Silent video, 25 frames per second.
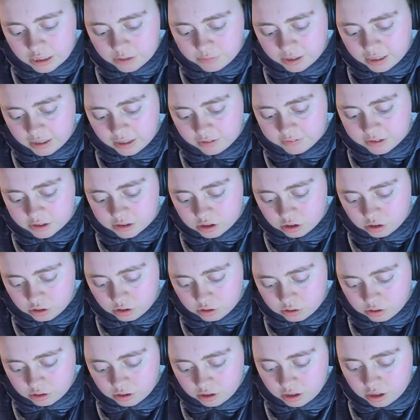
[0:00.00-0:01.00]
He ran after
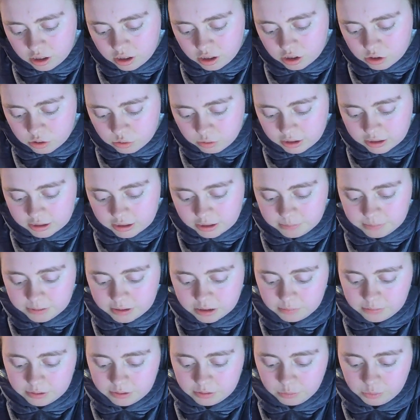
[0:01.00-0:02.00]
Cole, quickly
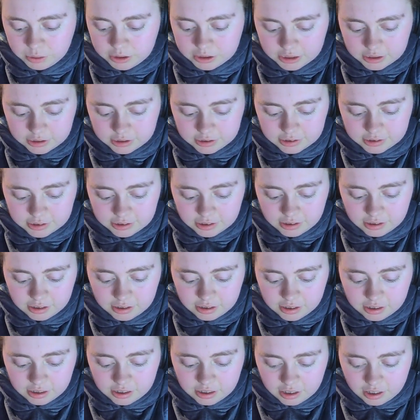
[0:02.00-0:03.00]
becoming winded.
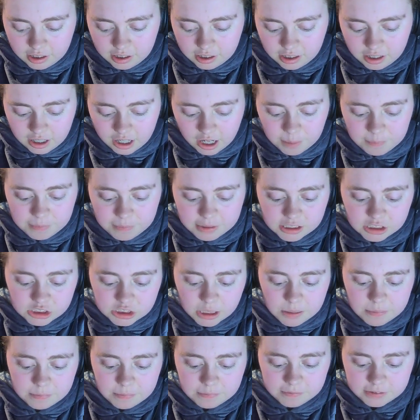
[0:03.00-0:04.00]
I'm in
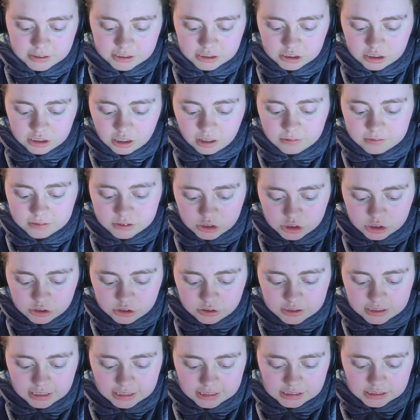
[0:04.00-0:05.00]
shape for soft
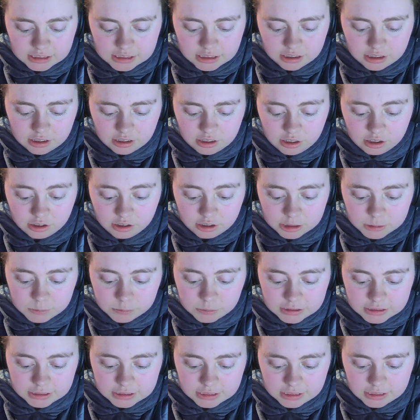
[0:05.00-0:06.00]
shoe dancing, not
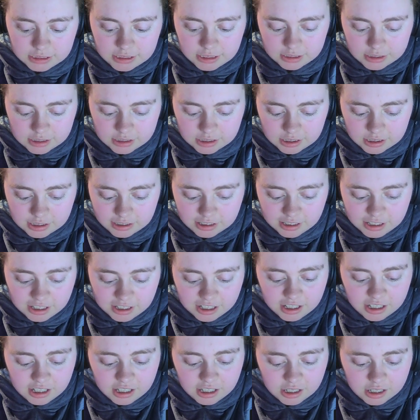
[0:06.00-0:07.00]
sprinting, he thought.
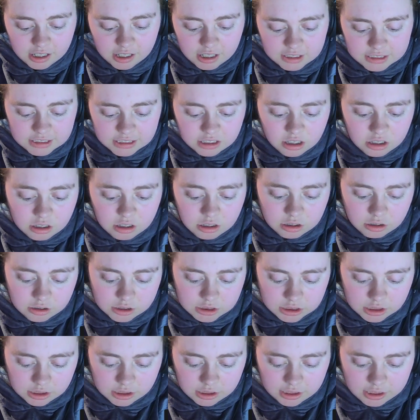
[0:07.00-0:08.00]
As he got
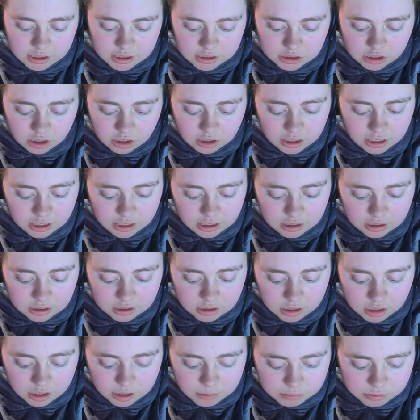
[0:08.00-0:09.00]
closer, he saw that
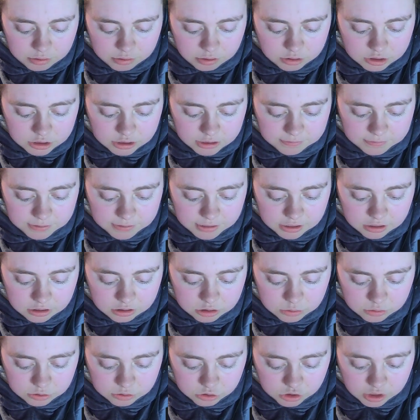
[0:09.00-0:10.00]
the approaching
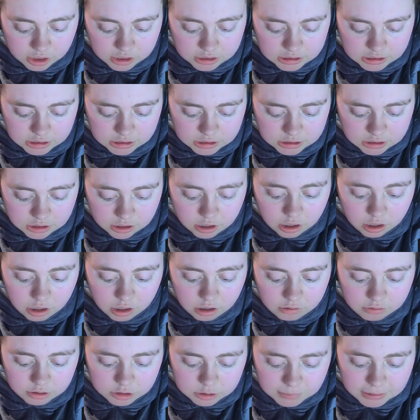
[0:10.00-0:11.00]
vehicles were tractors,
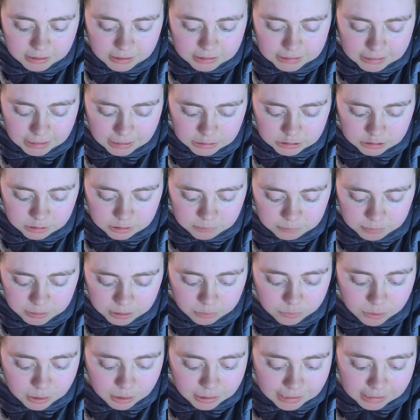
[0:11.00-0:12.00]
which made sense,
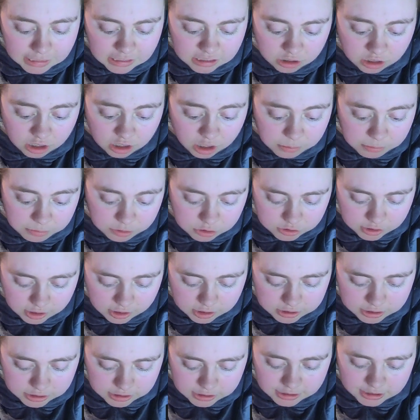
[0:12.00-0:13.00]
but they weren't like normal
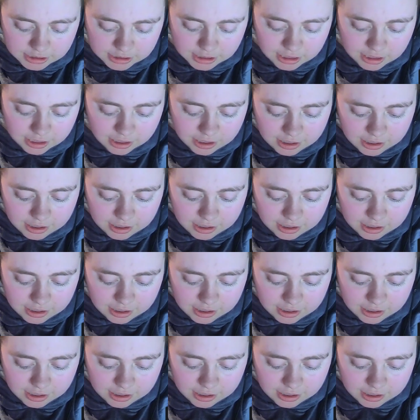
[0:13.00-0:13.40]
tractors.